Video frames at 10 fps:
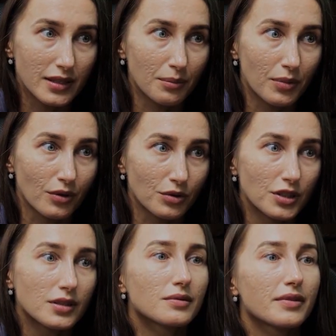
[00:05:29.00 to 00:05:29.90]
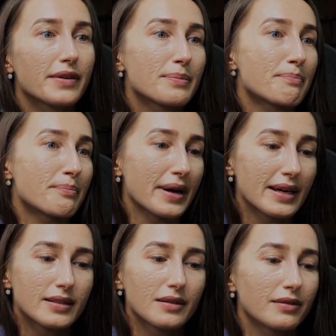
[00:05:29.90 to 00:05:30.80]
test approaches with
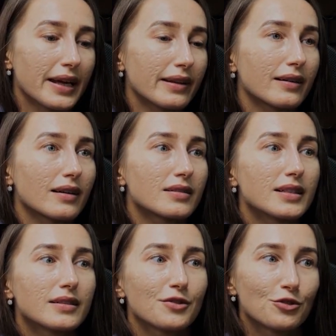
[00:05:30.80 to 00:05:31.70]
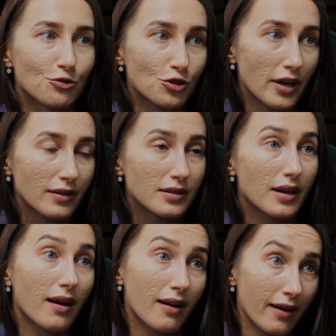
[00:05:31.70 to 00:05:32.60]
passive data consistency checks
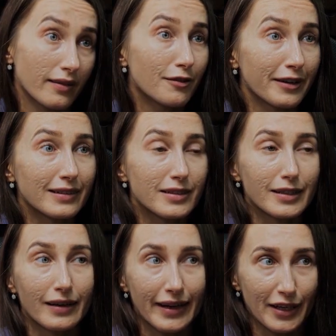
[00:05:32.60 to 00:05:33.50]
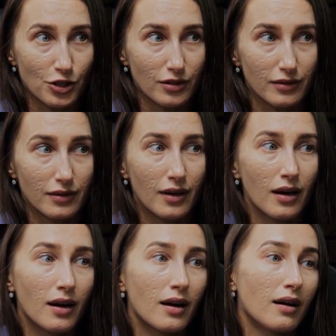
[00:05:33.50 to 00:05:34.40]
and reconciliation.
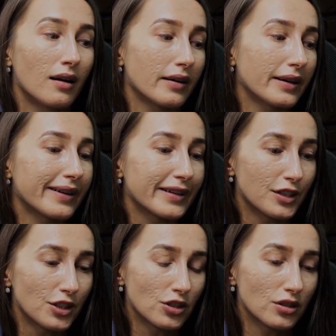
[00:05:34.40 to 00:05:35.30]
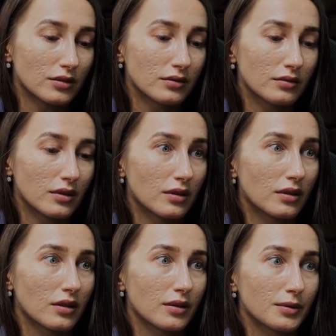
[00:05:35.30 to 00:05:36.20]
In addition,
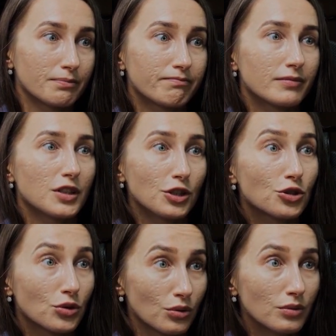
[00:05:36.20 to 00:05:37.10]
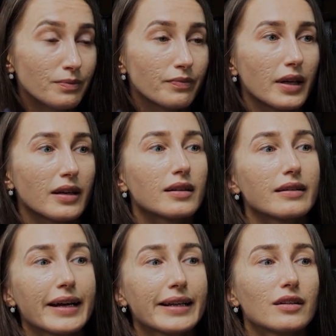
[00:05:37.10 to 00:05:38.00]
TH2,
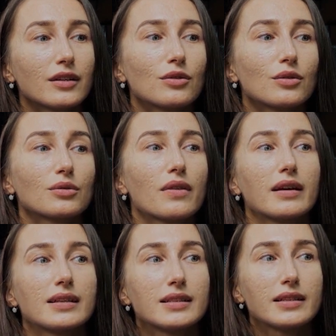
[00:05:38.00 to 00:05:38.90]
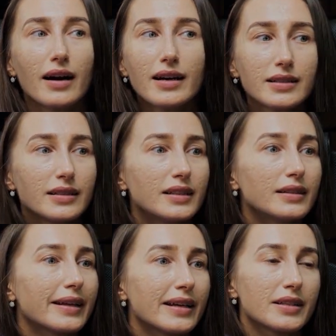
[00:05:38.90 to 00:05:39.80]
integrated into the
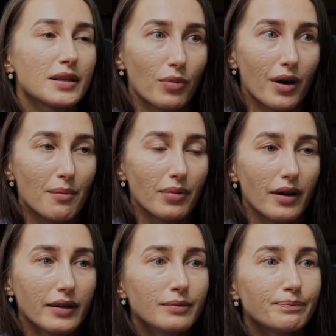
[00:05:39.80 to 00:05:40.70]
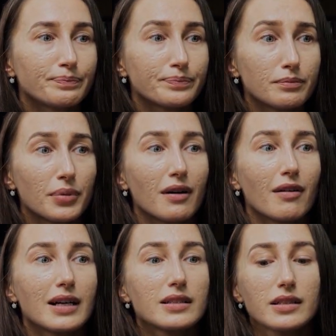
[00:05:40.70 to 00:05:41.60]
CI/CD testing pipeline,
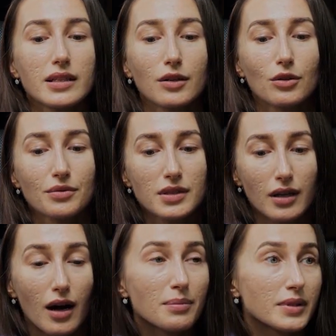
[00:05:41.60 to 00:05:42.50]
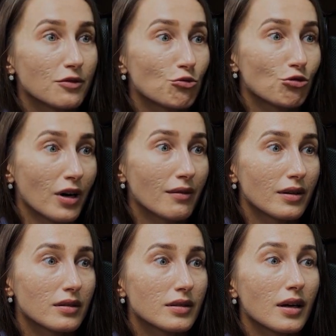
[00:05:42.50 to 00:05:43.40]
provides a set of stubs and
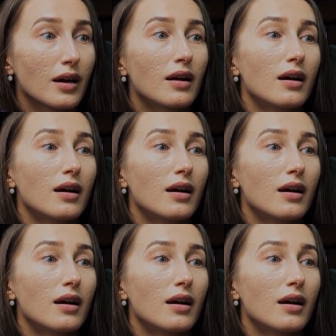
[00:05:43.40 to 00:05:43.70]
drivers,